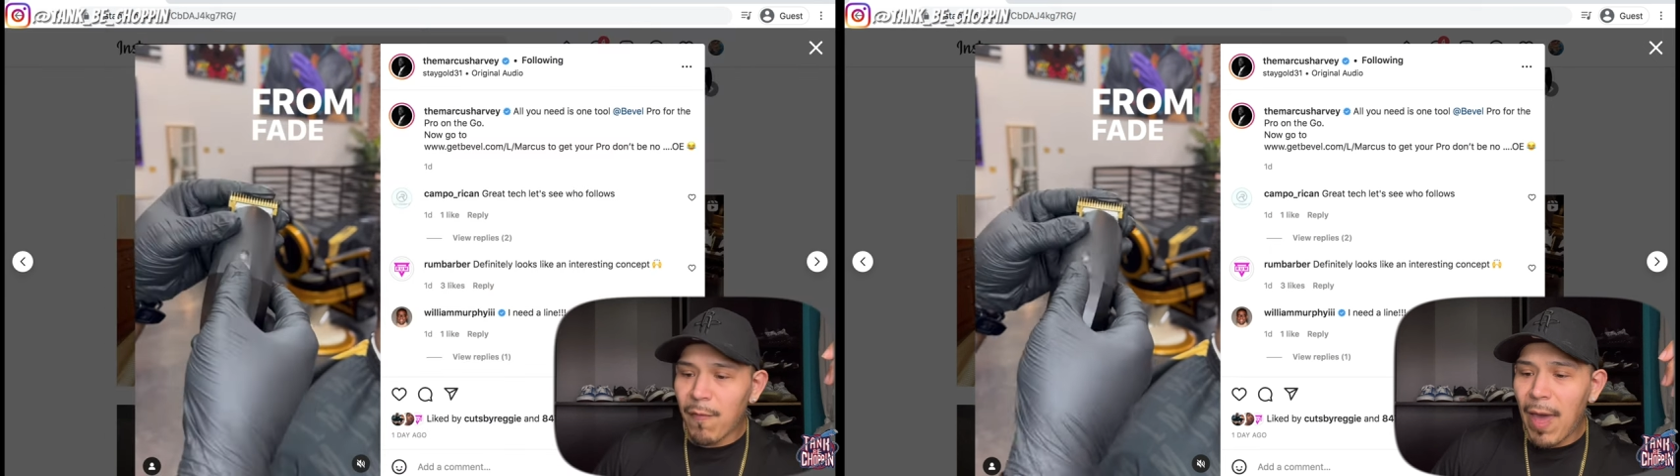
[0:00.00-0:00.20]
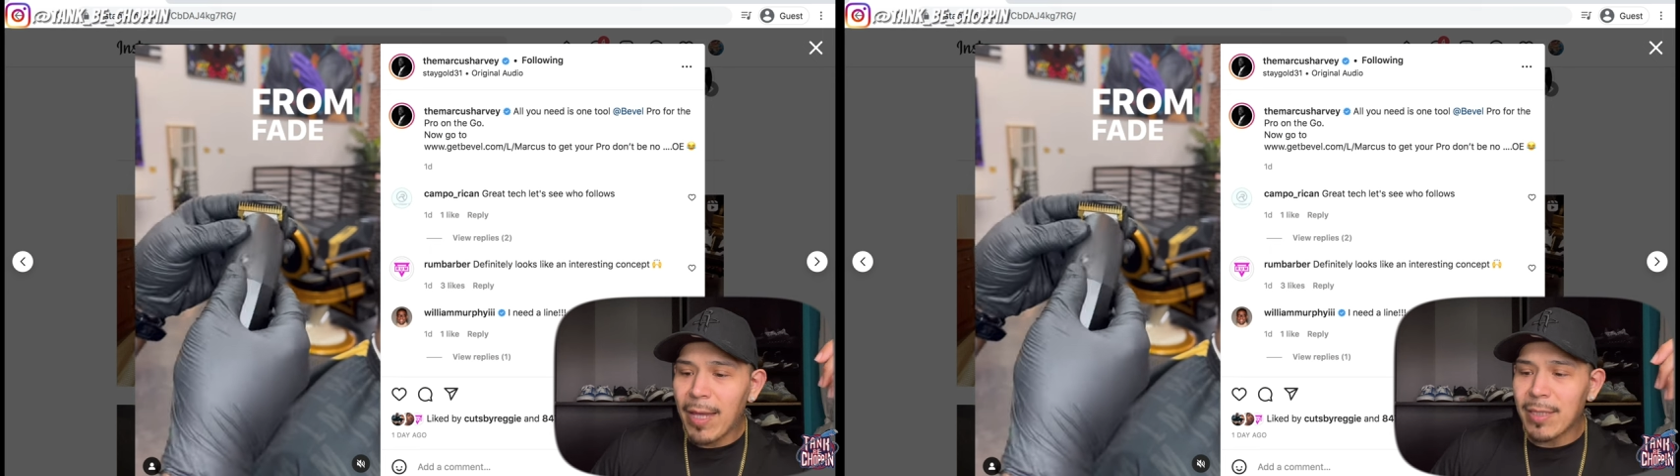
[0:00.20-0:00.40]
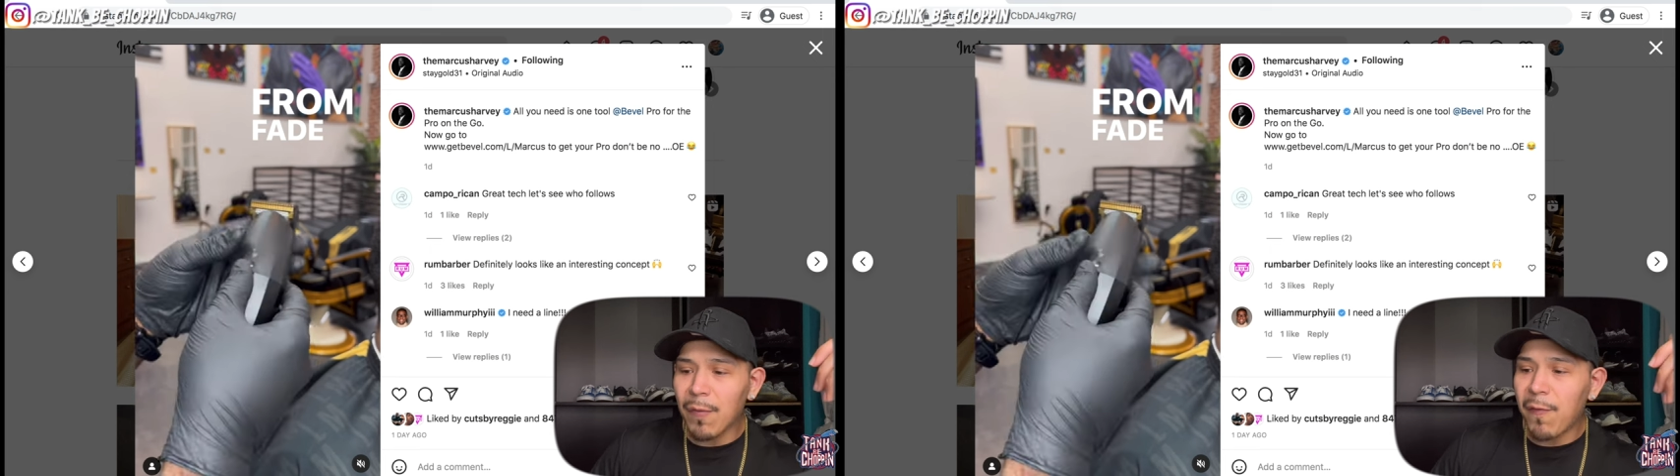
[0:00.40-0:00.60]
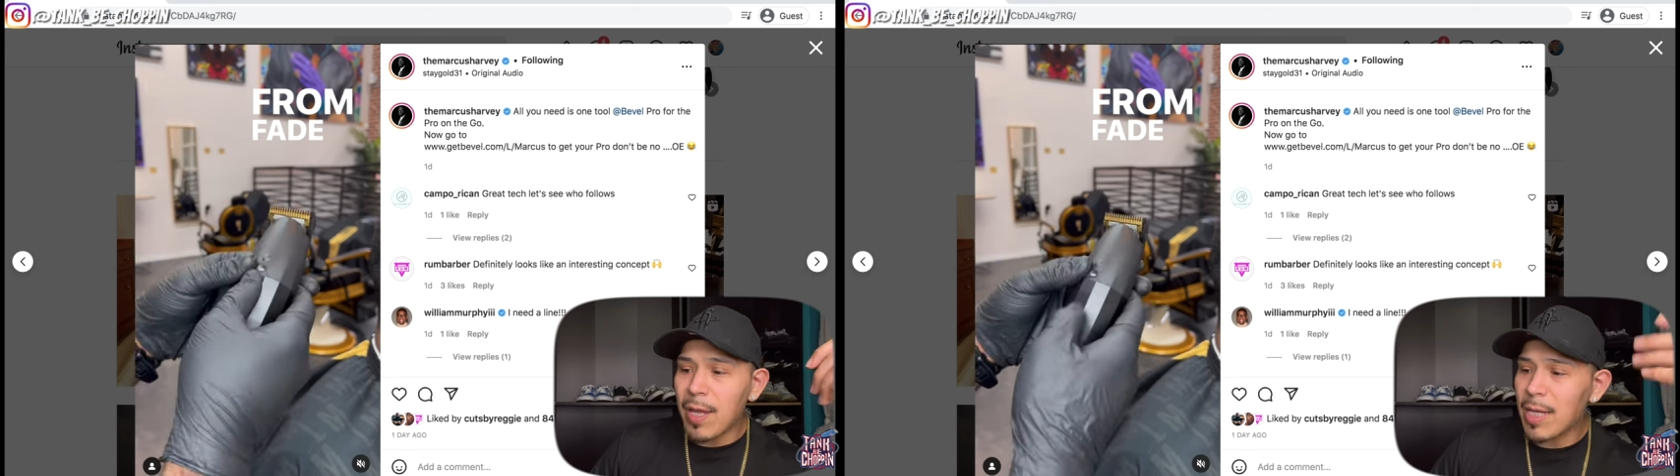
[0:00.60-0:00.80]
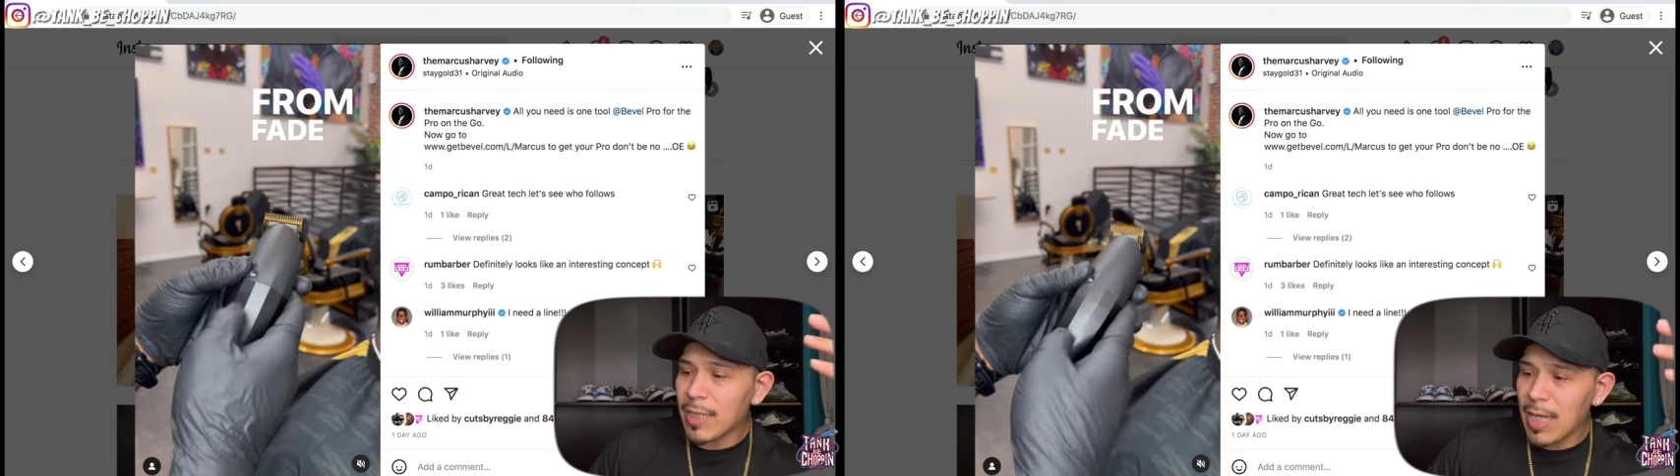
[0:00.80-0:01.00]
fade to
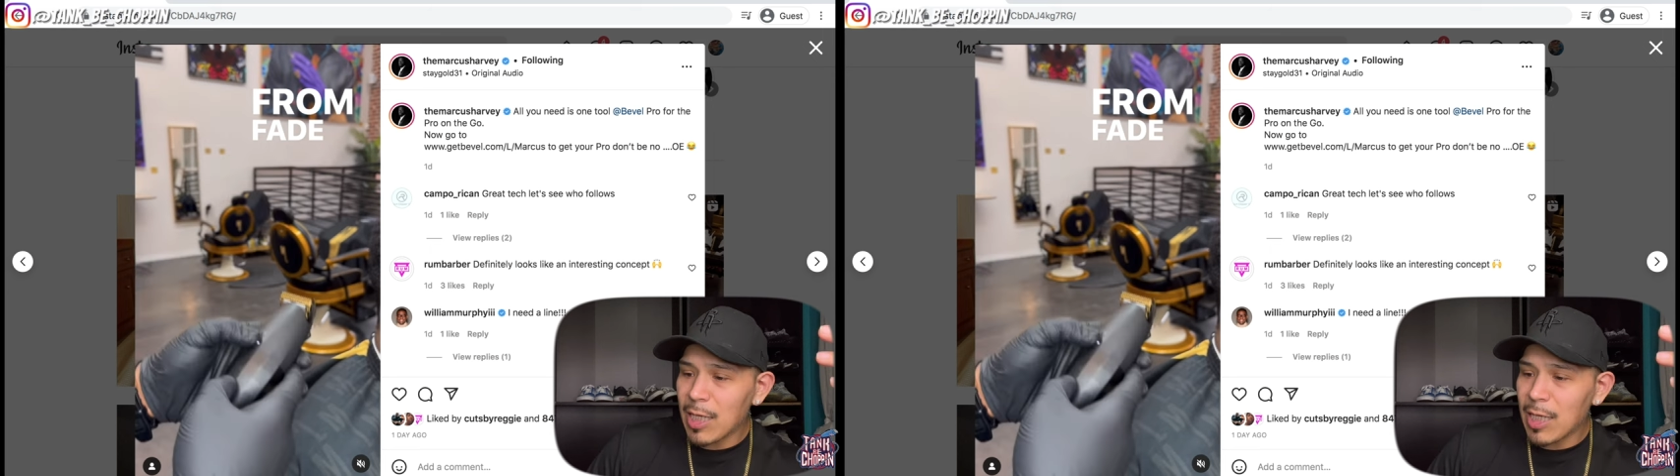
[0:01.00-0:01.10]
finish,